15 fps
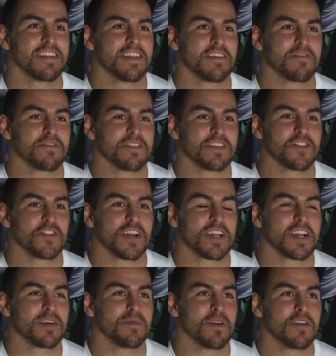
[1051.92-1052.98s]
definitely try to
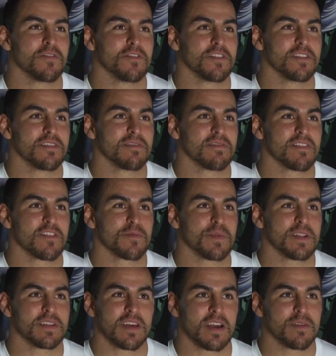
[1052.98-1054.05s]
come over and
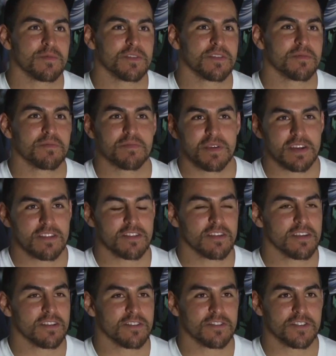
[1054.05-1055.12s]
spend time with my
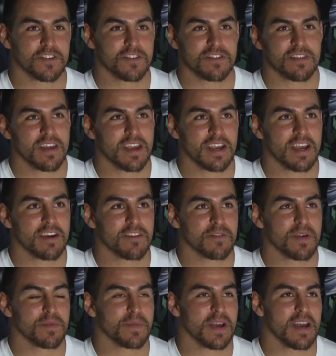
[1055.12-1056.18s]
son, or just hang out
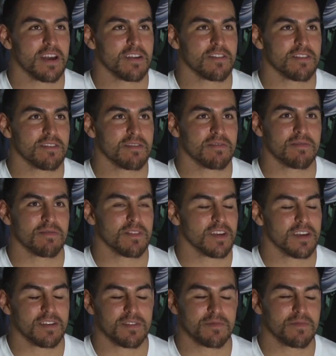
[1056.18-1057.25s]
around my house and
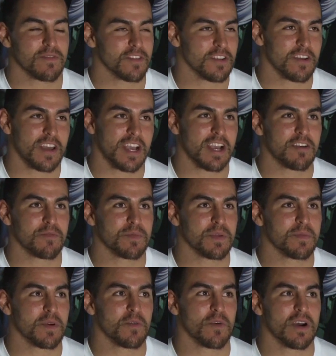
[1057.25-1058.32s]
hang out with me
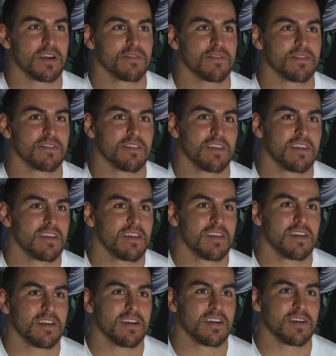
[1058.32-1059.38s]
and my wife. And
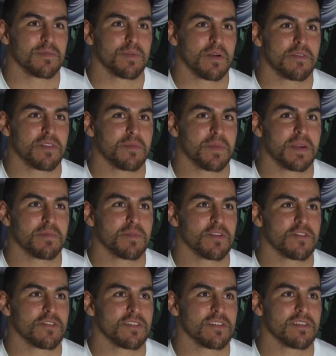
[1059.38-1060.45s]
probably the main
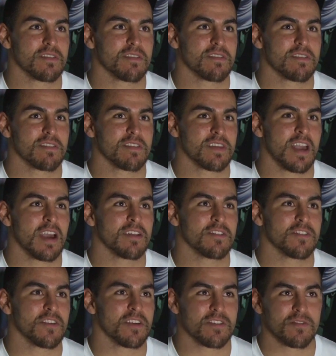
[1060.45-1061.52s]
person is
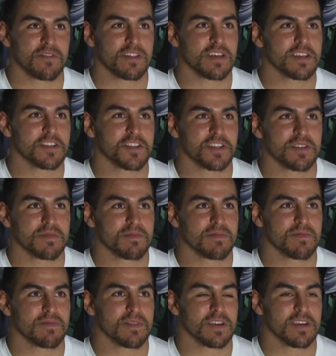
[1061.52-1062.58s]
Skyler, who has
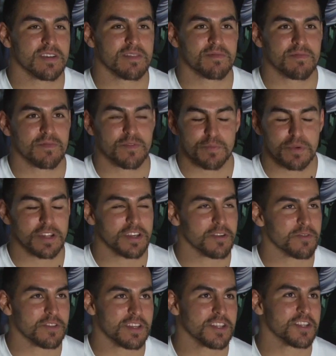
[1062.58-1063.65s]
a pretty good
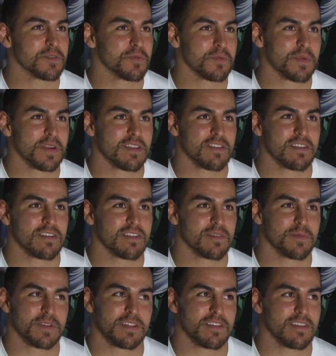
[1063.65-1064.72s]
relationship with my son. I
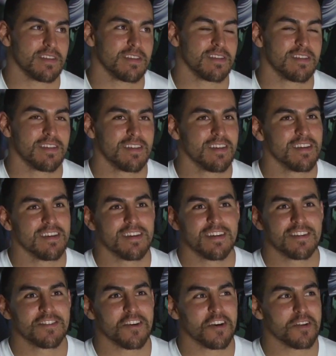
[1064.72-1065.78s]
mean, he
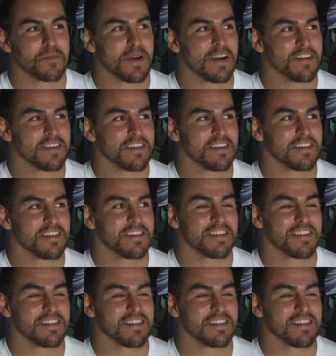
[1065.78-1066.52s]
taught him how to